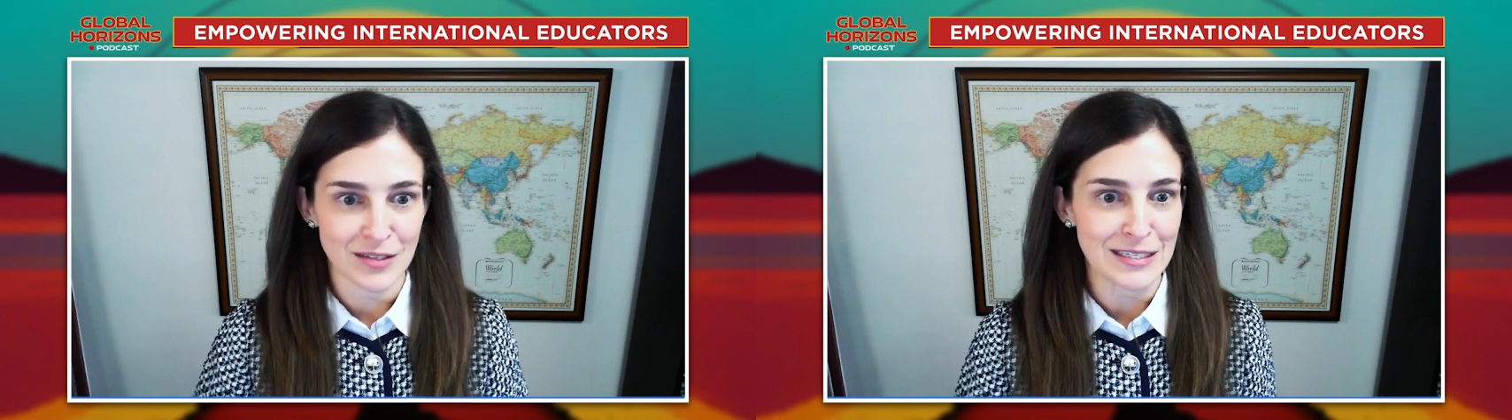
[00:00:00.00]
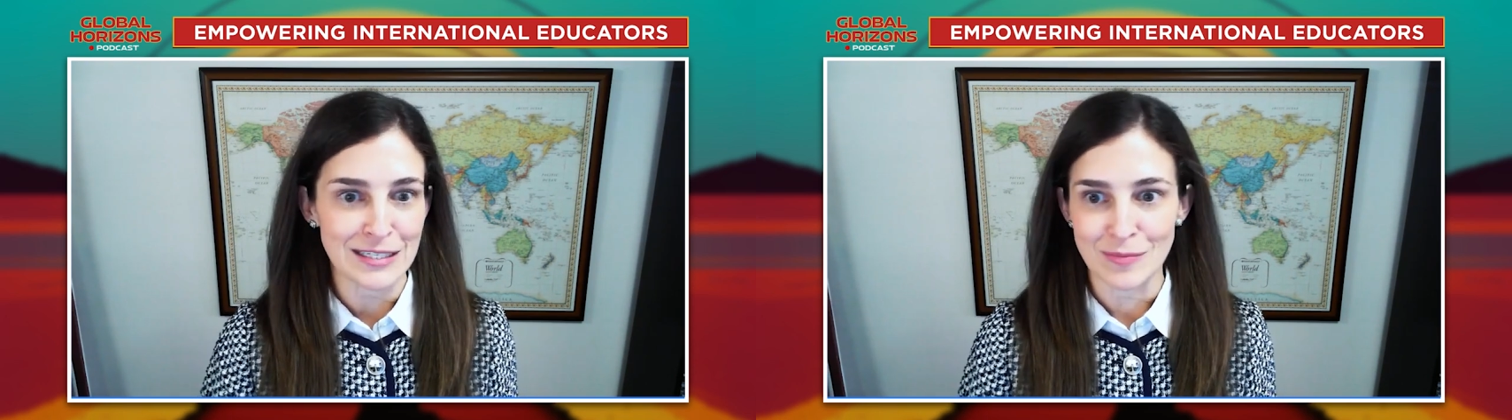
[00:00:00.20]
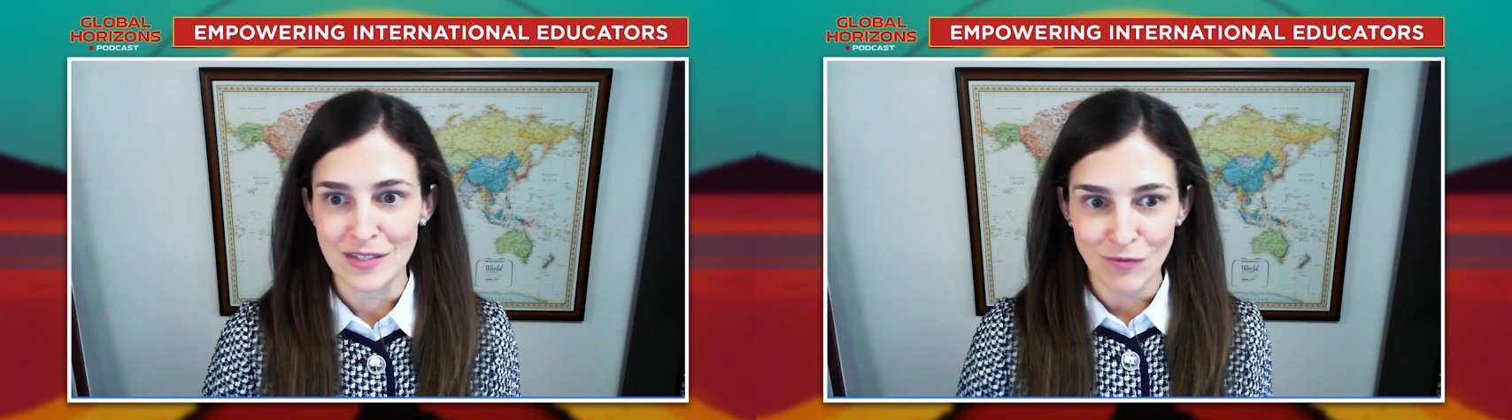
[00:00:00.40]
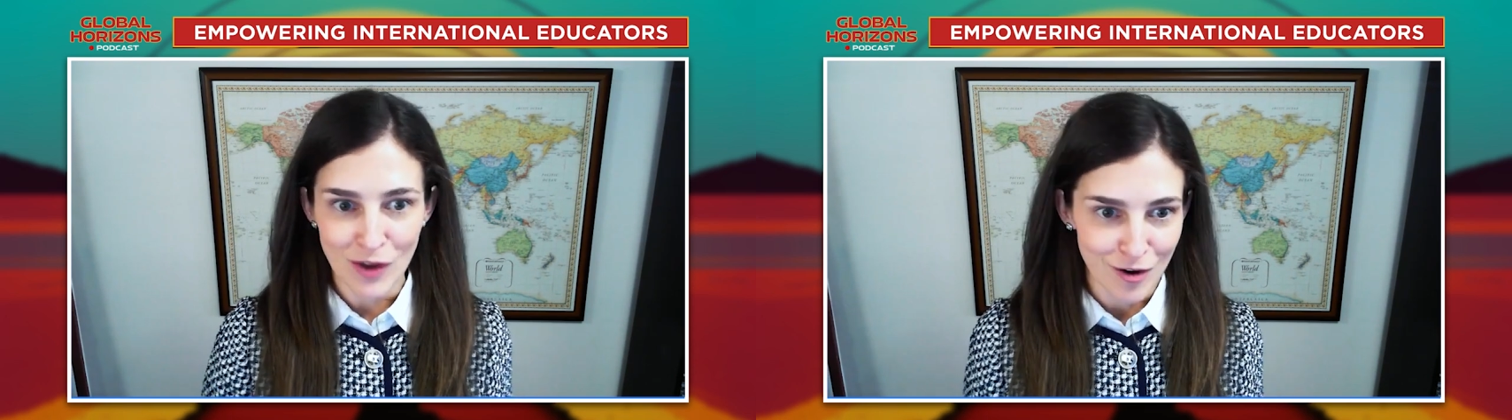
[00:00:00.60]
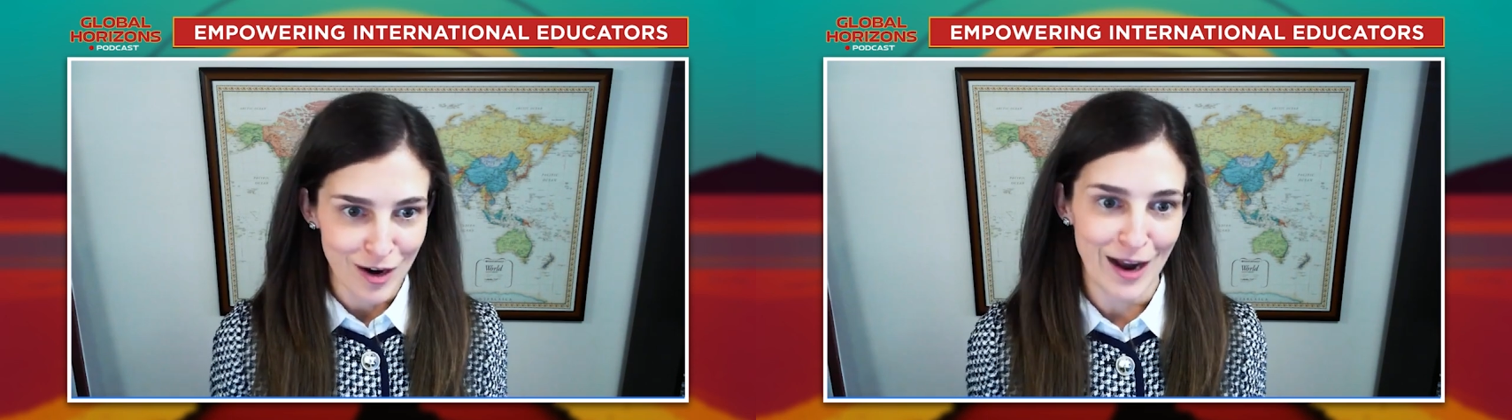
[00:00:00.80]
systems and
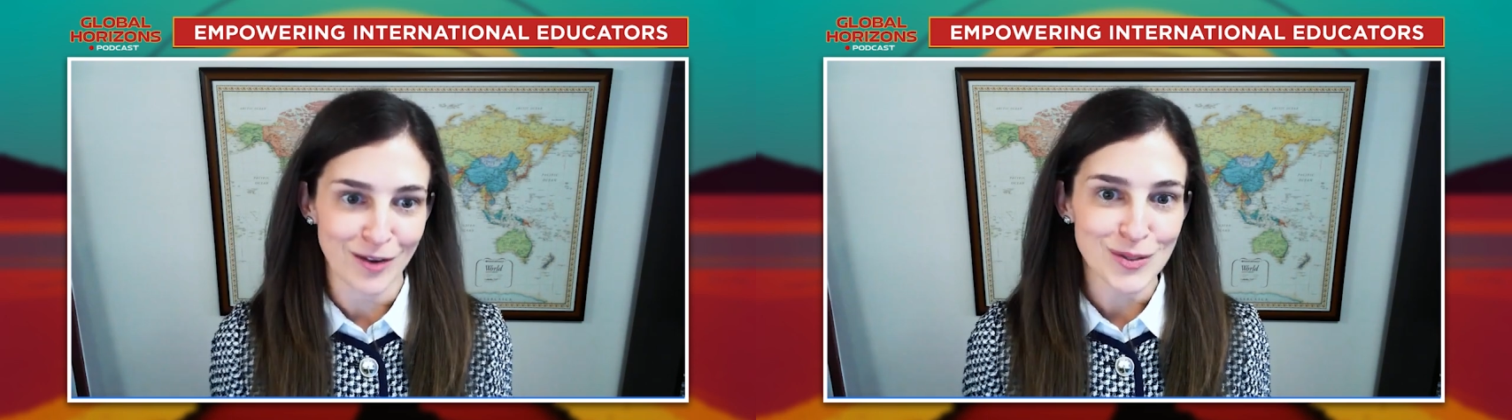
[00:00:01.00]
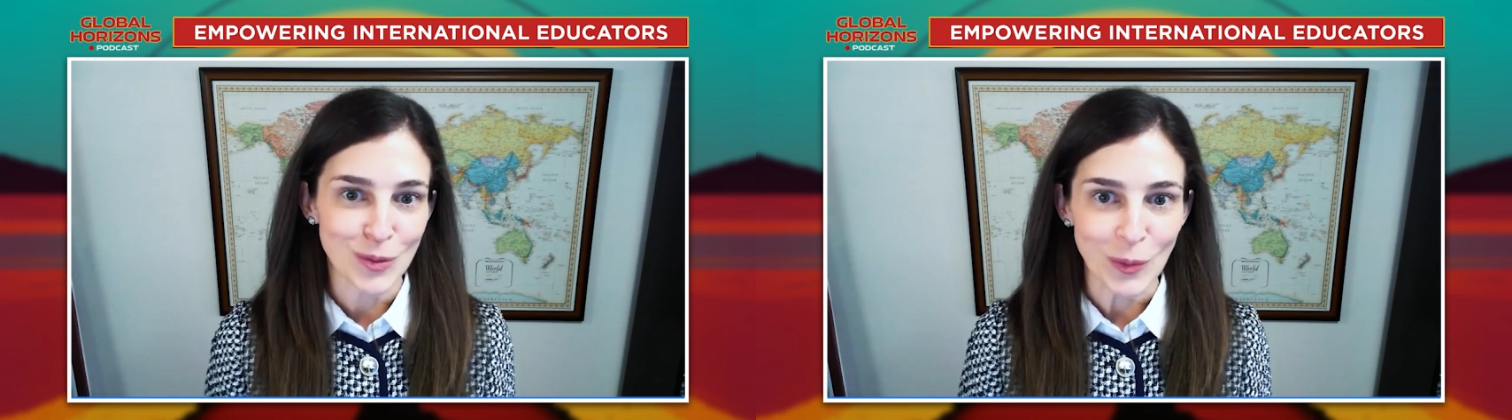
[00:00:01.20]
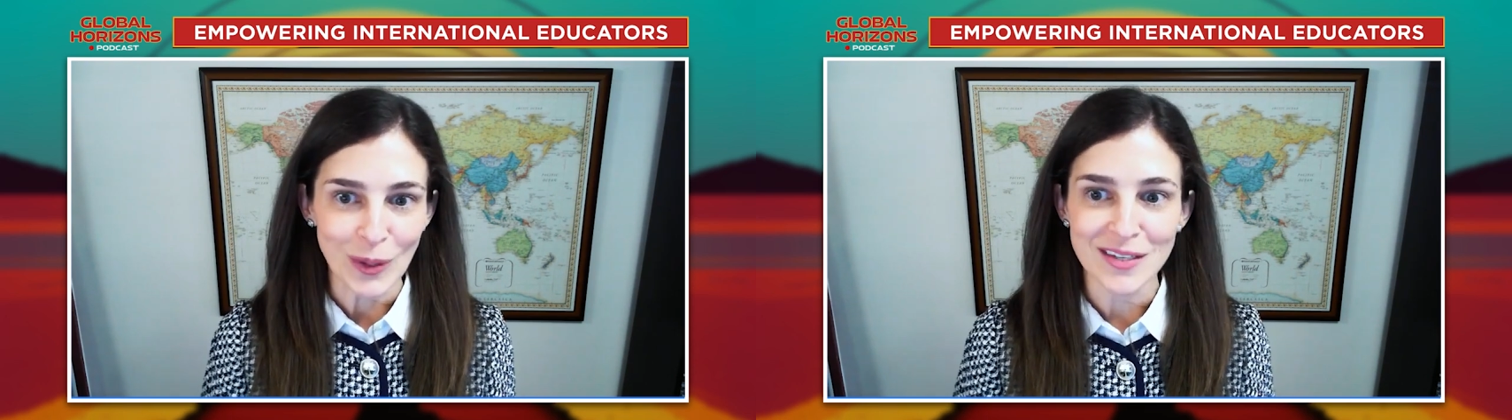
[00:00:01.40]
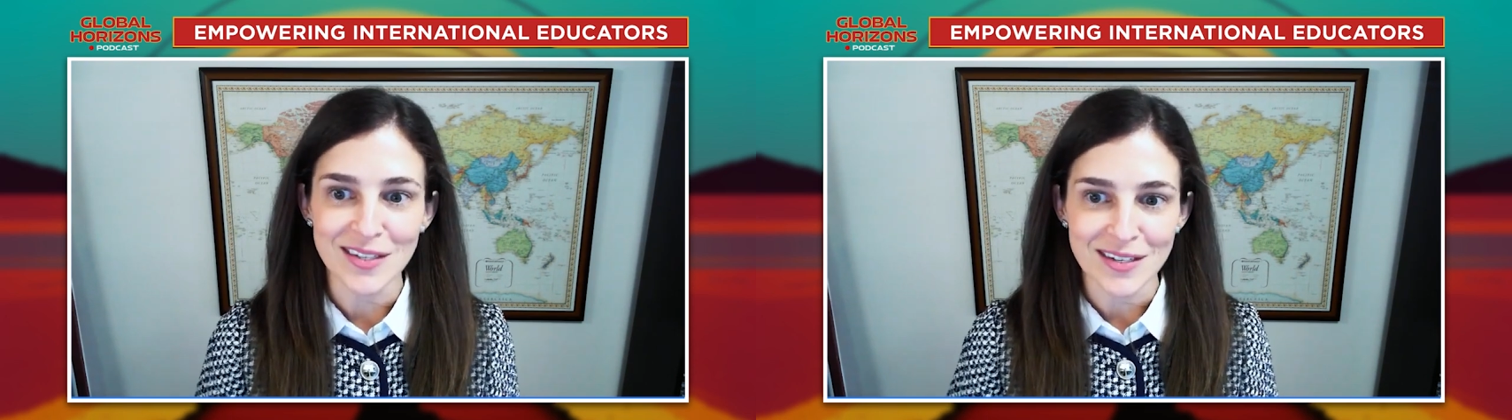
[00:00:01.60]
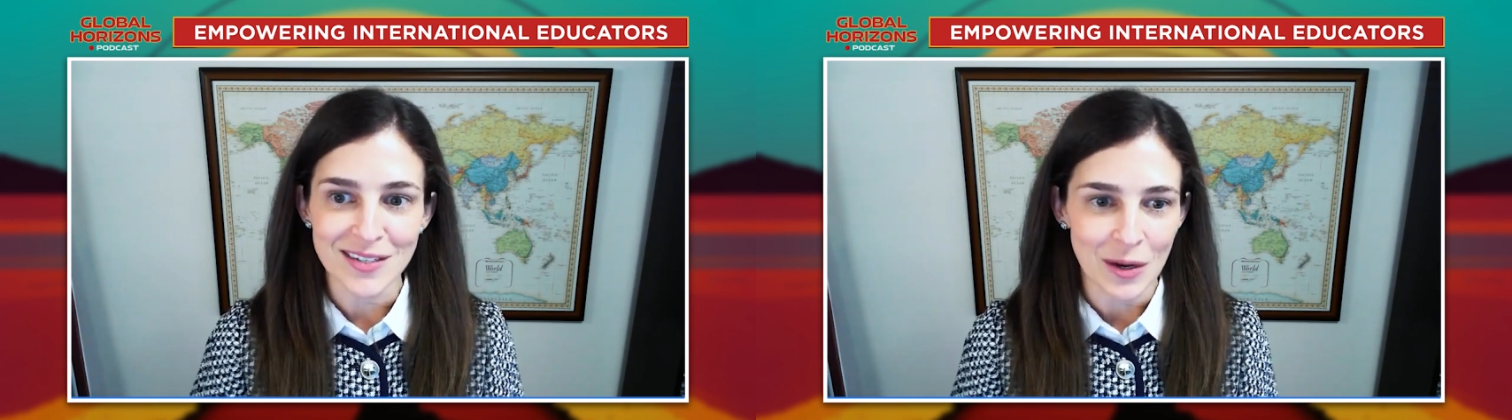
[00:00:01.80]
figuring out schooling
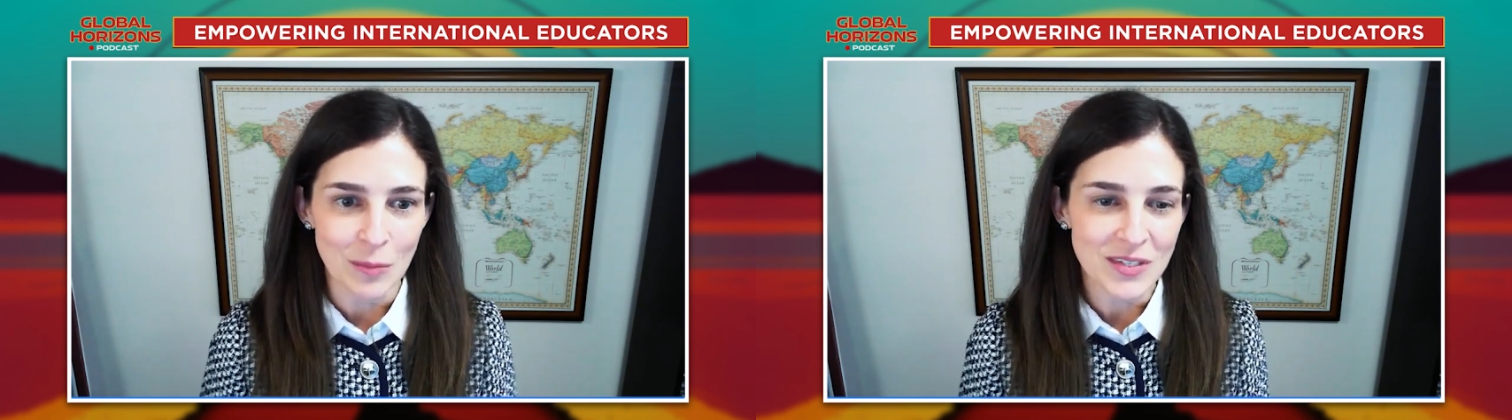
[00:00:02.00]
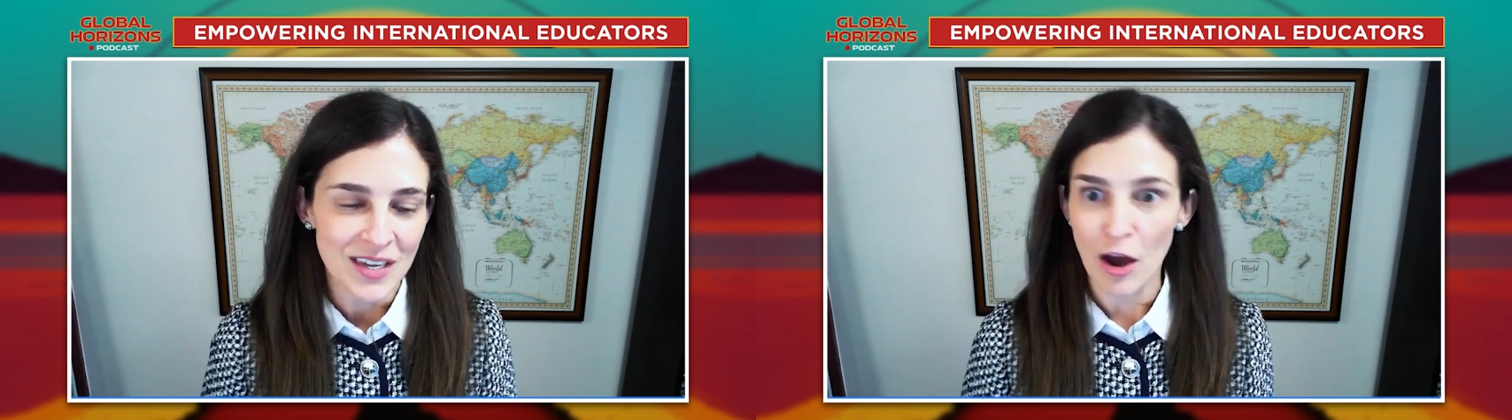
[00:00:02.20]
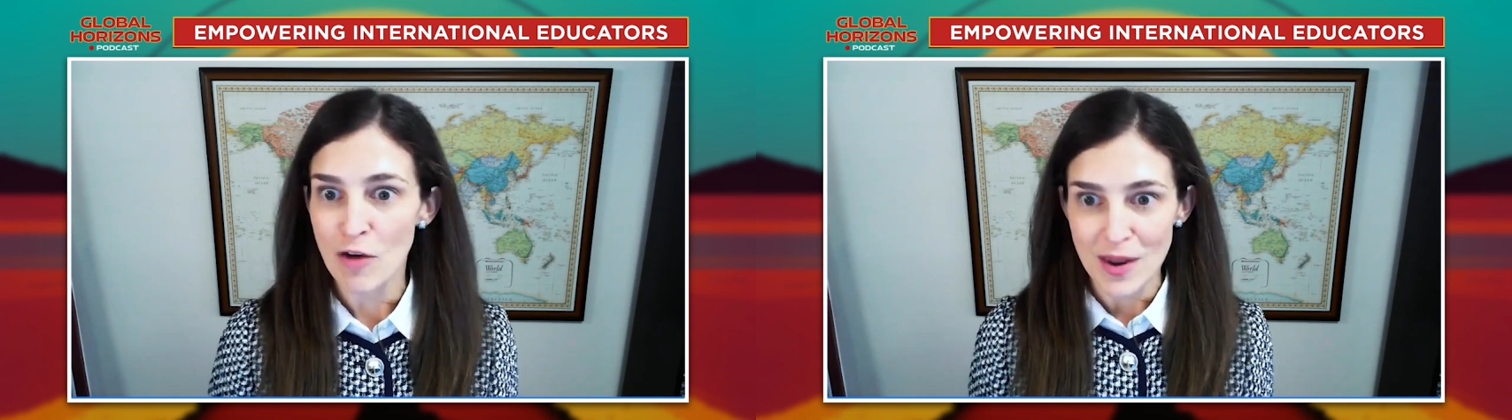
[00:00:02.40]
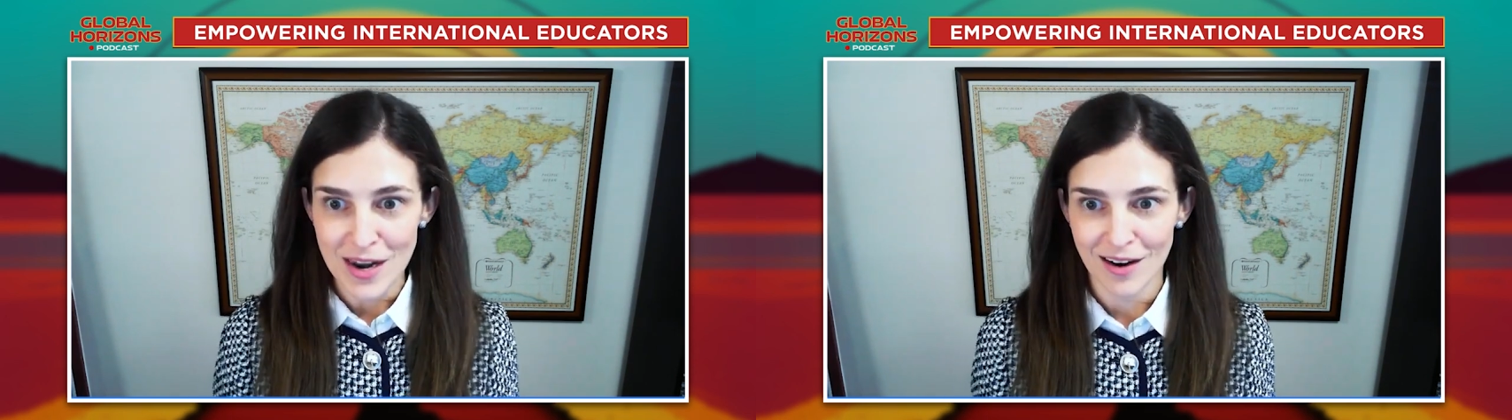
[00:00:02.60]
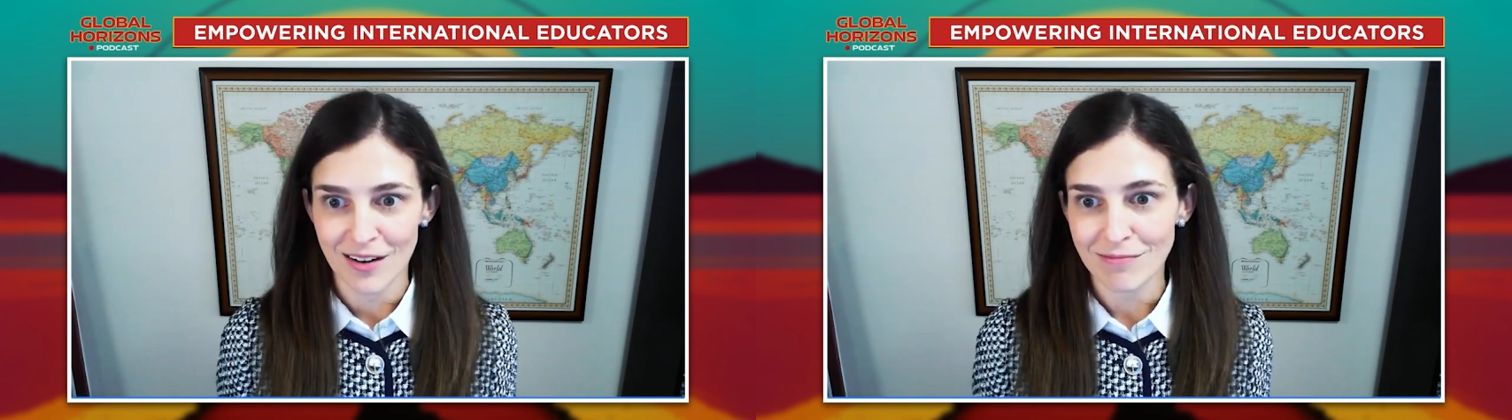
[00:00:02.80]
systems. And I've been
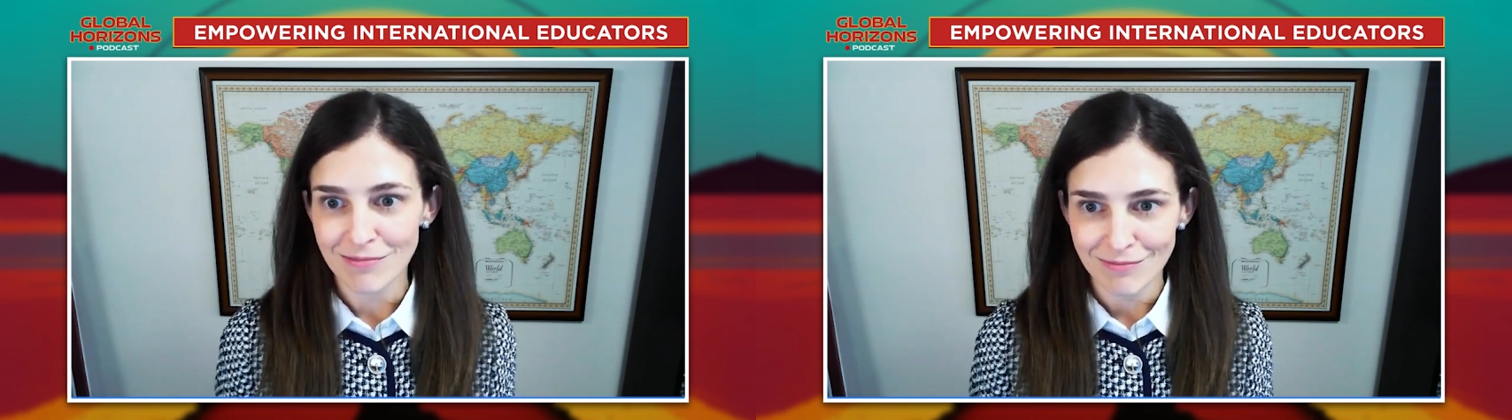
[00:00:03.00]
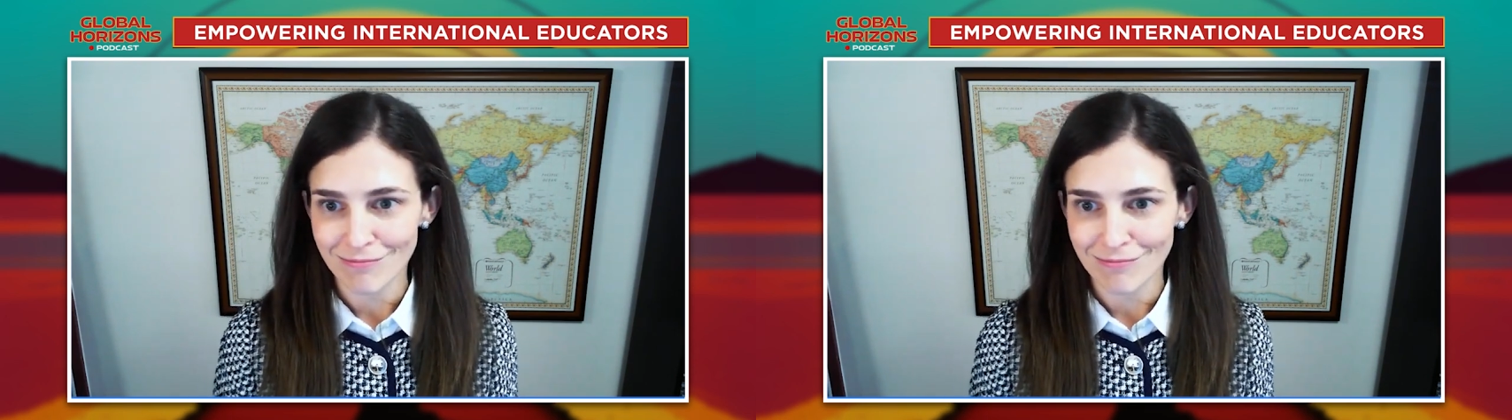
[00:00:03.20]
here,